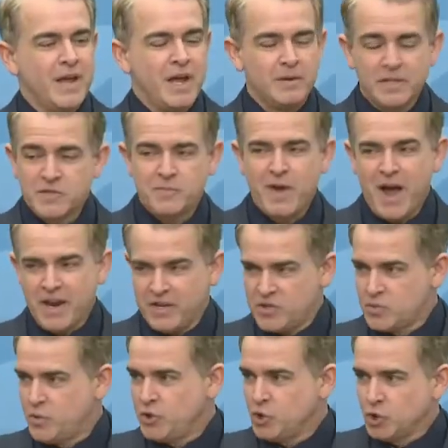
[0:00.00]
And let's be
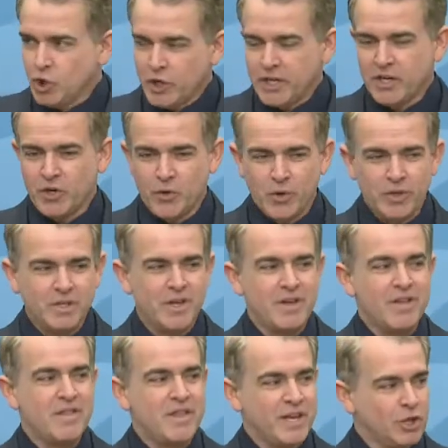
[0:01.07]
honest, when you look at a gorilla,
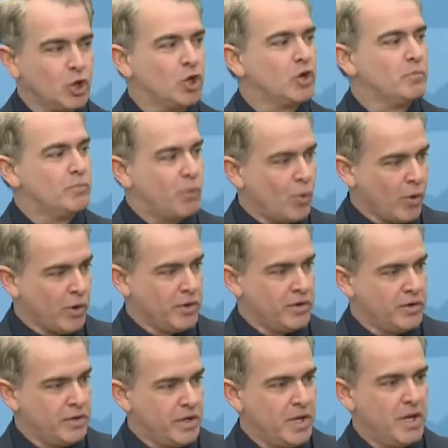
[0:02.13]
they look
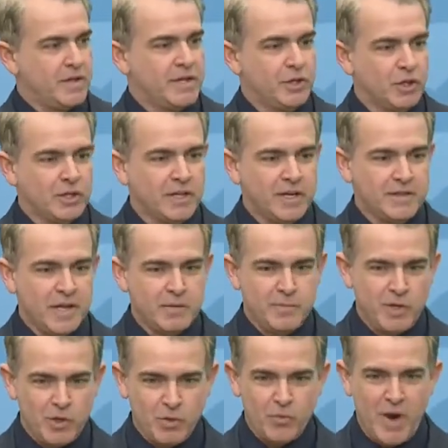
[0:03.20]
bored. They look like they'd
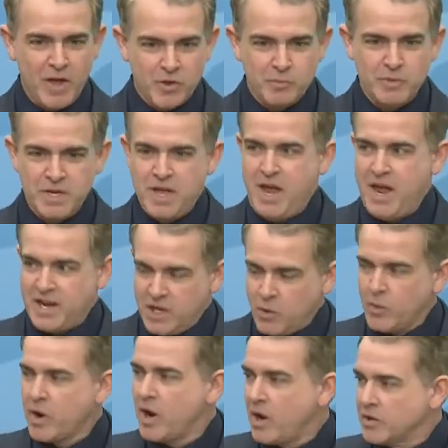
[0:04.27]
be rather be
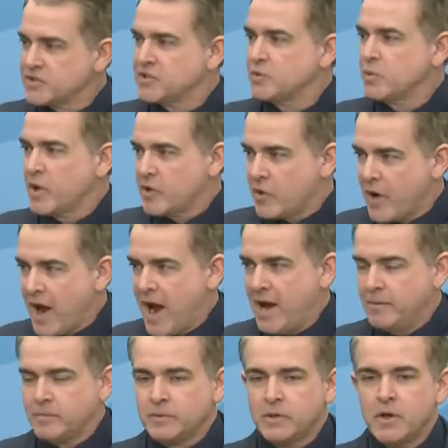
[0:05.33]
anywhere else than where they're
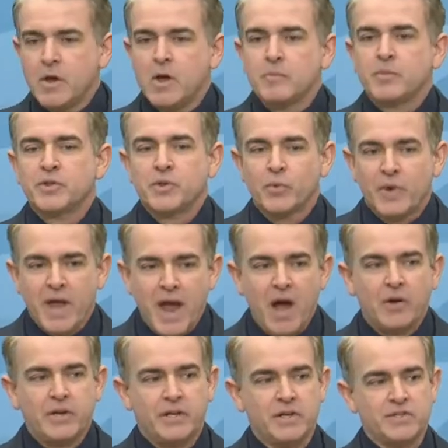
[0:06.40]
at. But the
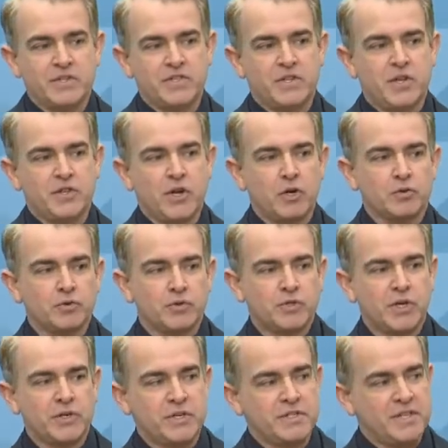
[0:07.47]
reality is, is that they're,
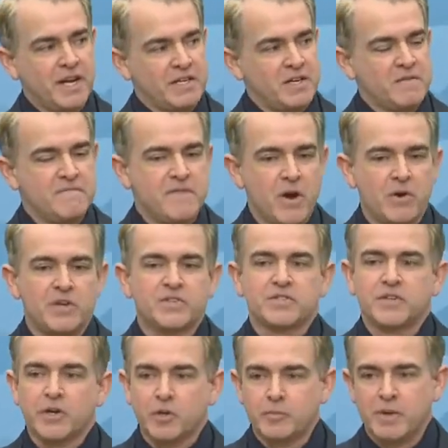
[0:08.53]
they're detecting very
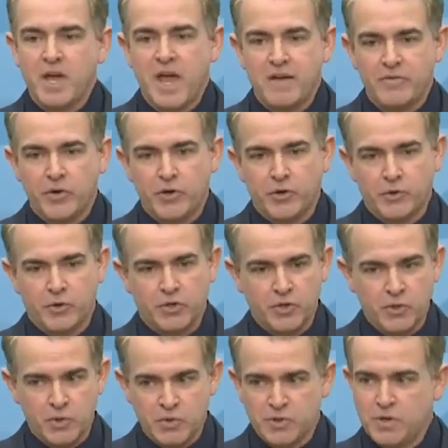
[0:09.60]
subtle behavior
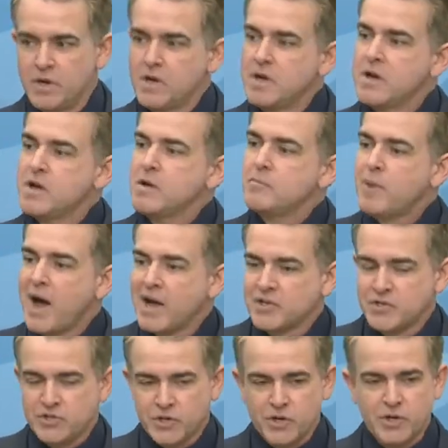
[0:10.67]
cues
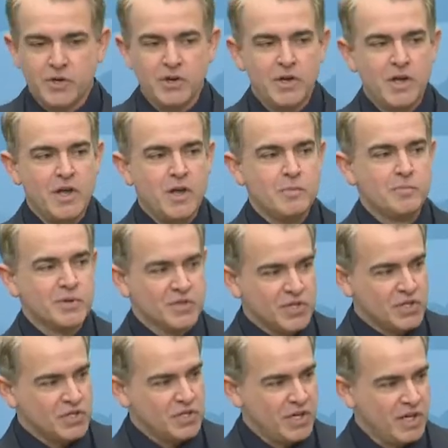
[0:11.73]
posture,
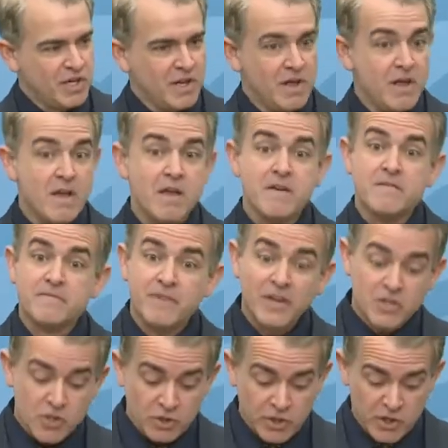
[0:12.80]
positioning,
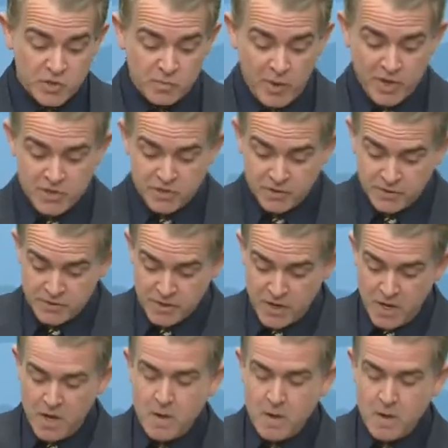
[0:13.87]
facial expressions.